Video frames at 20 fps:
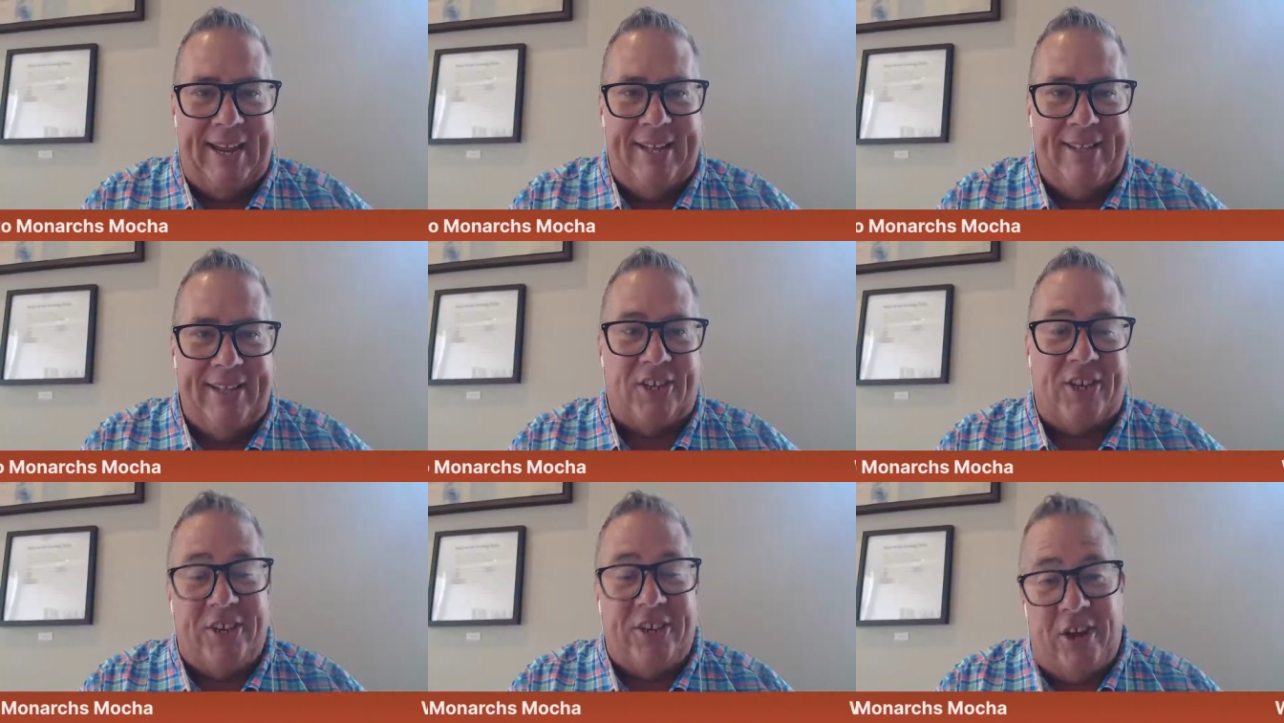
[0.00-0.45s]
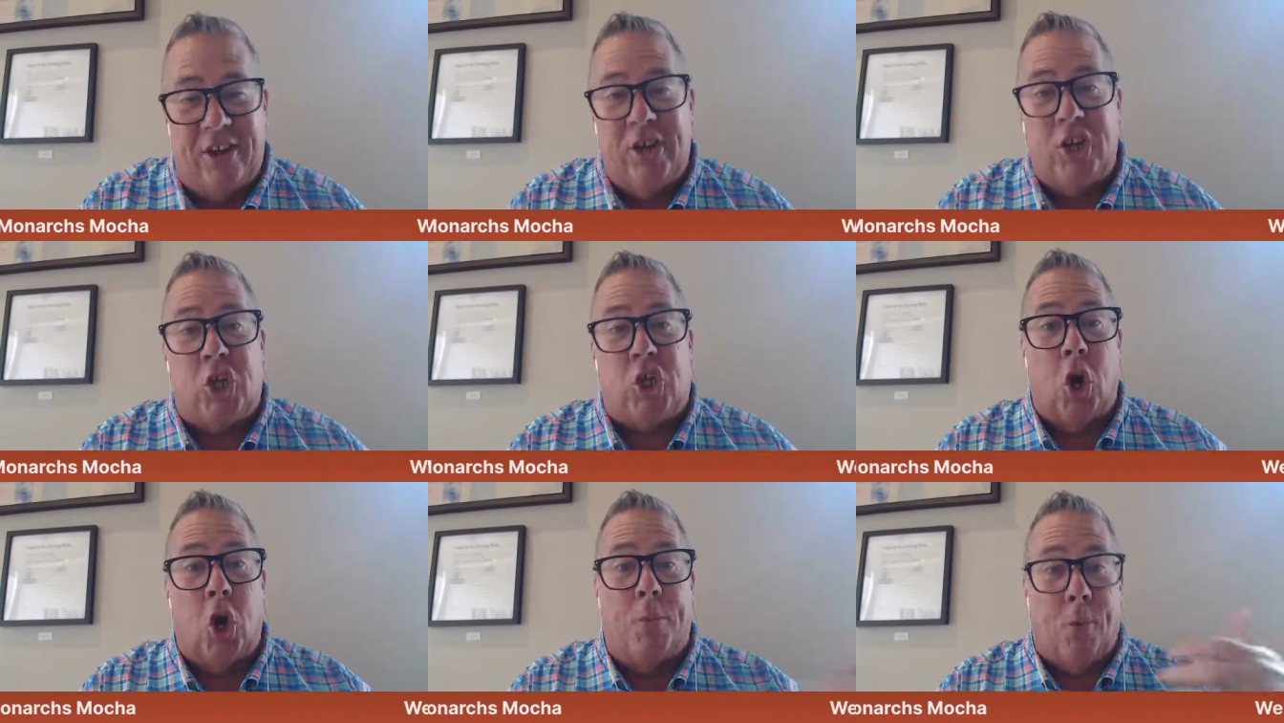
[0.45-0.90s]
Let's continue to
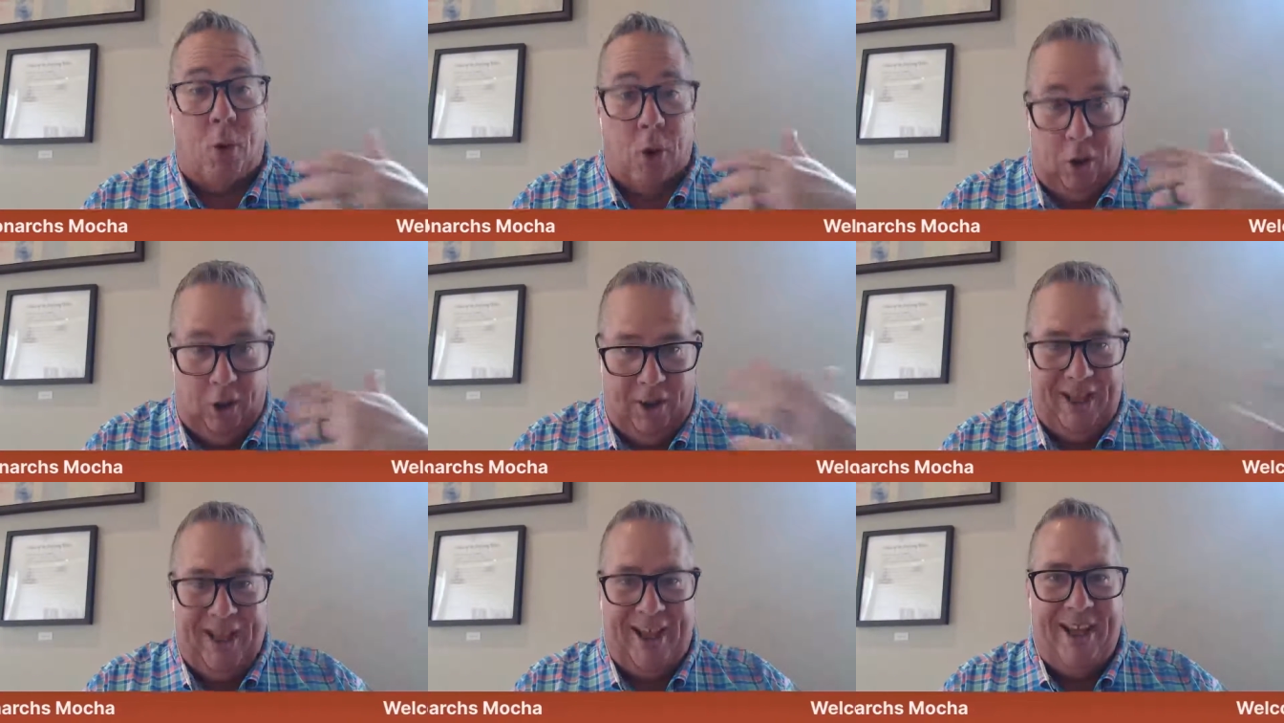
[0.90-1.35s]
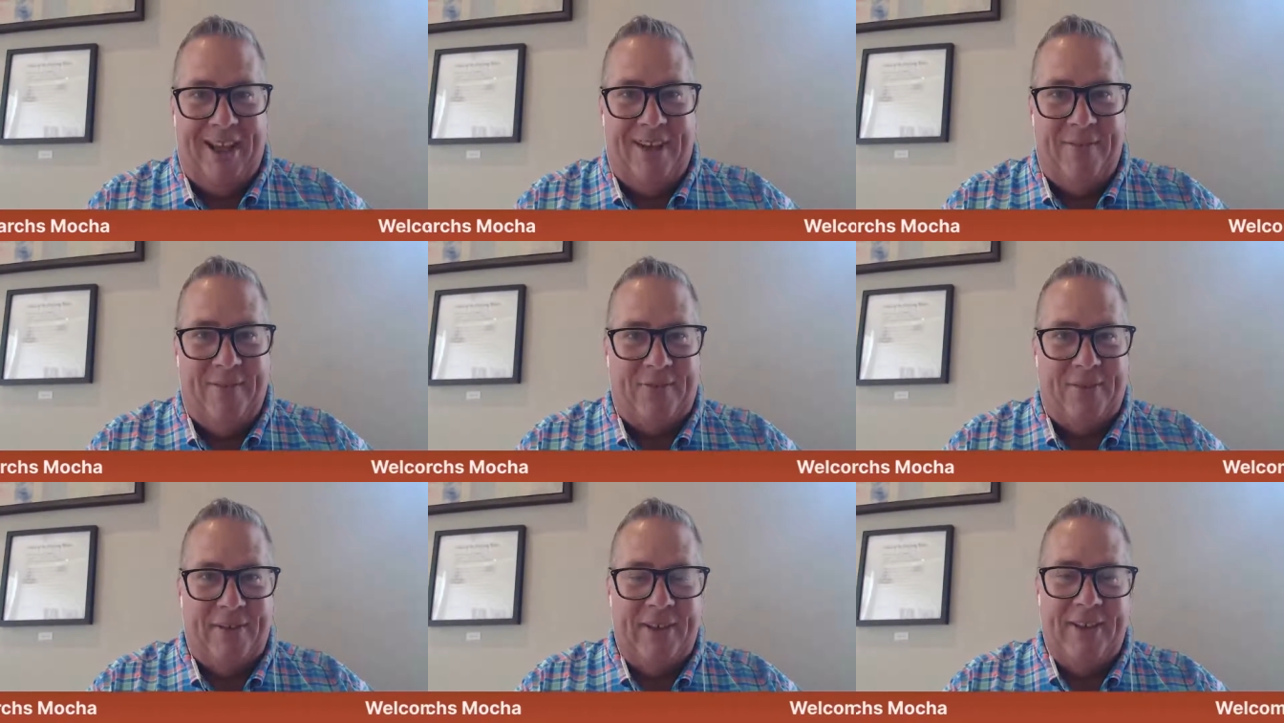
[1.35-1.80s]
show more
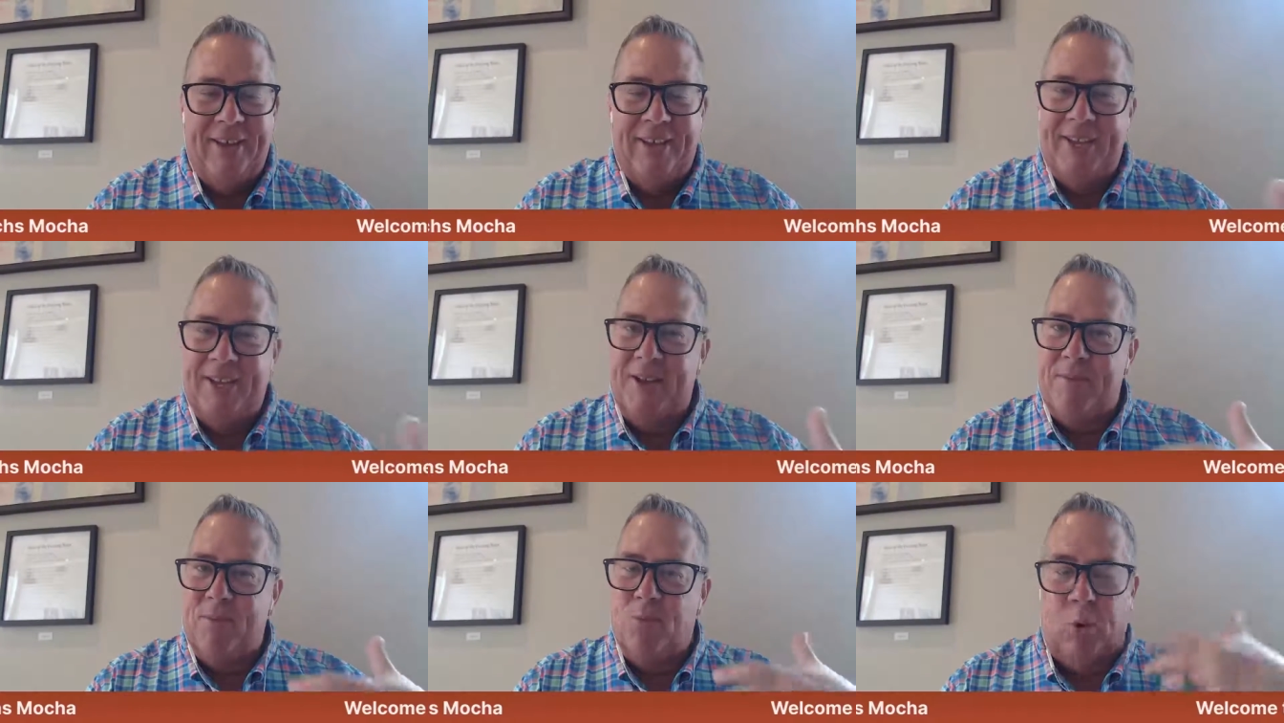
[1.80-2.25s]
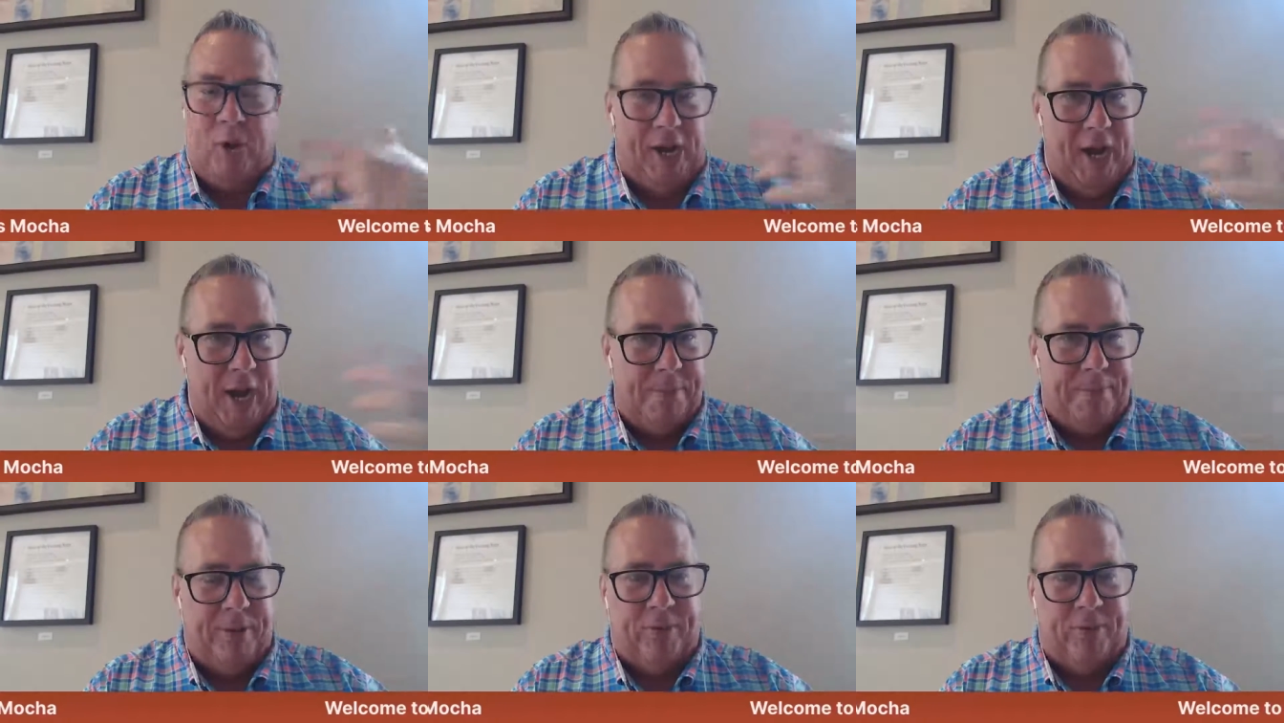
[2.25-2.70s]
love, more
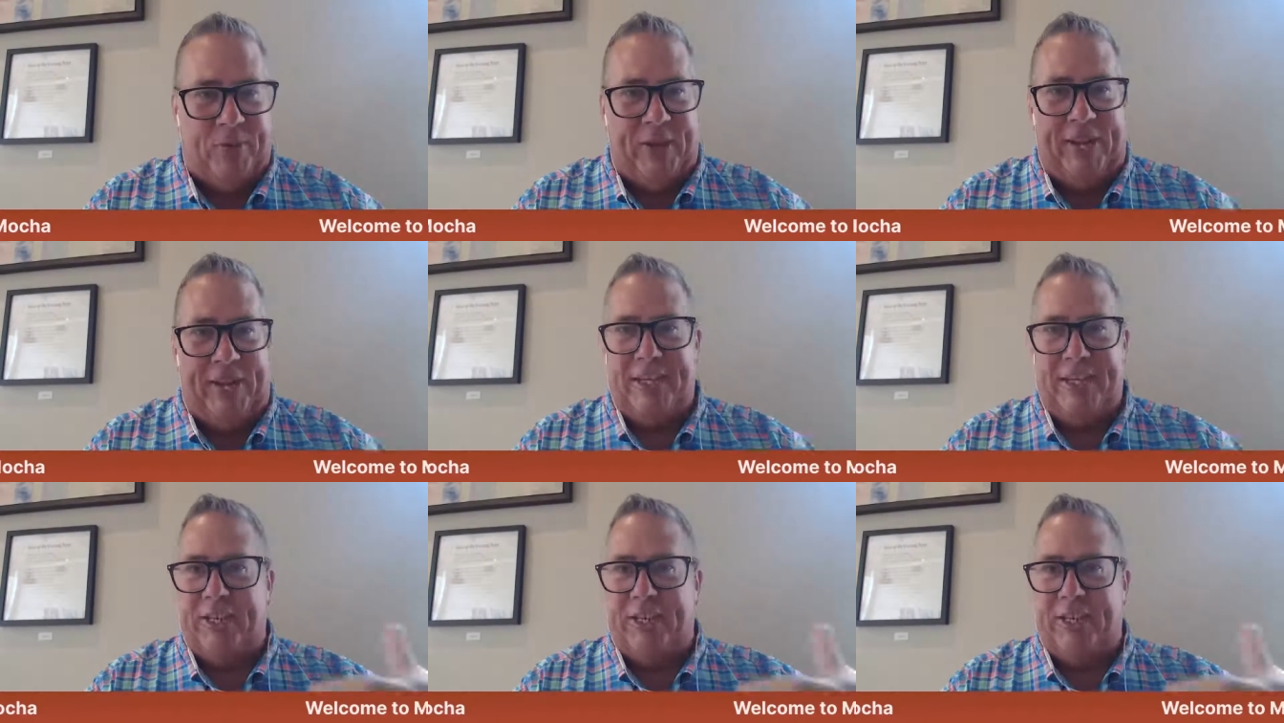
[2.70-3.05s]
empathy,